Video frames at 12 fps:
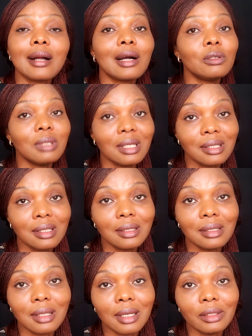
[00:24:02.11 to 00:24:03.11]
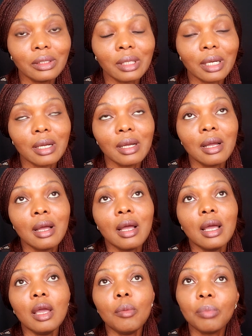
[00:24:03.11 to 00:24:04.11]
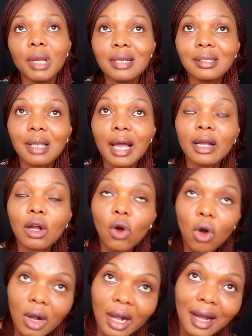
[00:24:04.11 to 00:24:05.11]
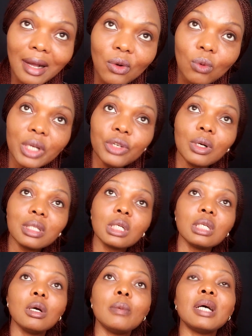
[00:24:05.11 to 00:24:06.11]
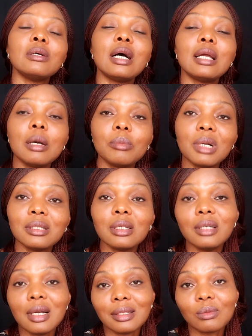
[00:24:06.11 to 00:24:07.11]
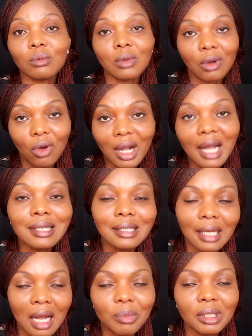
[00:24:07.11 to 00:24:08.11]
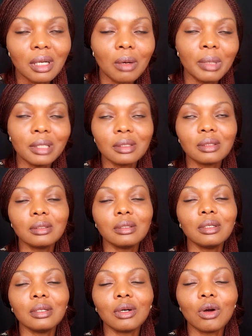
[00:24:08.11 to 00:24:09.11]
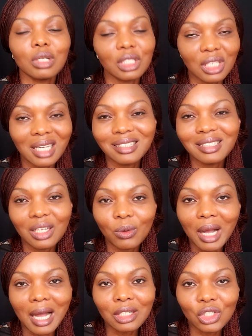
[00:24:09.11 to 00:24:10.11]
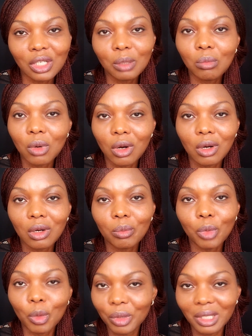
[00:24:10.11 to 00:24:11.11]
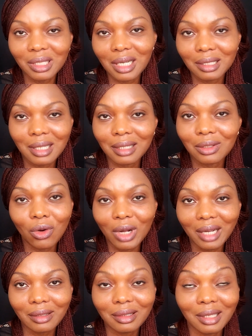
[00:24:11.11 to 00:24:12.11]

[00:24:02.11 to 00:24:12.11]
Kaduna State in Nigeria. A place like Oka when you're talking about Anambra State. Yes, Oka is the capital, but Onitsha and Nnewi were actually more populated than Oka,